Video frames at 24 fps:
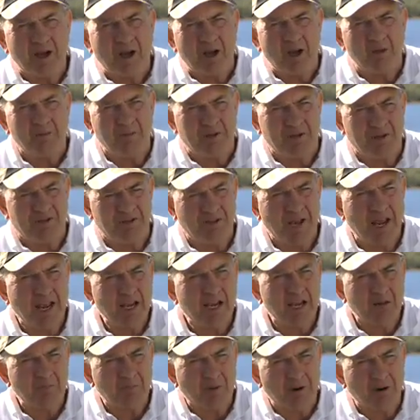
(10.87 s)
I'm in the
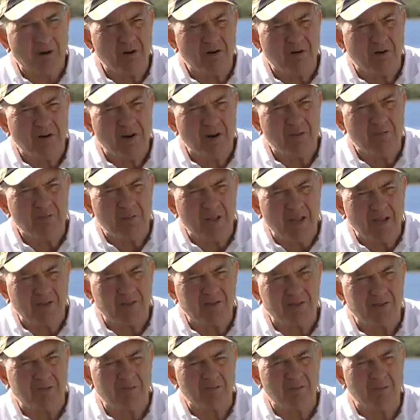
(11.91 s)
tagging program
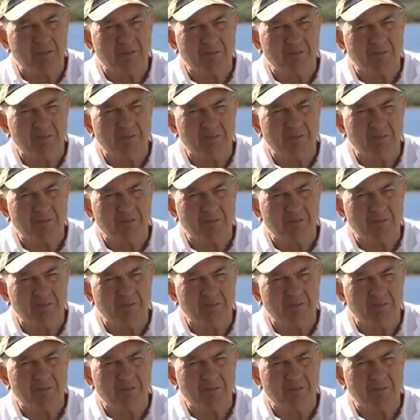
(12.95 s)
that's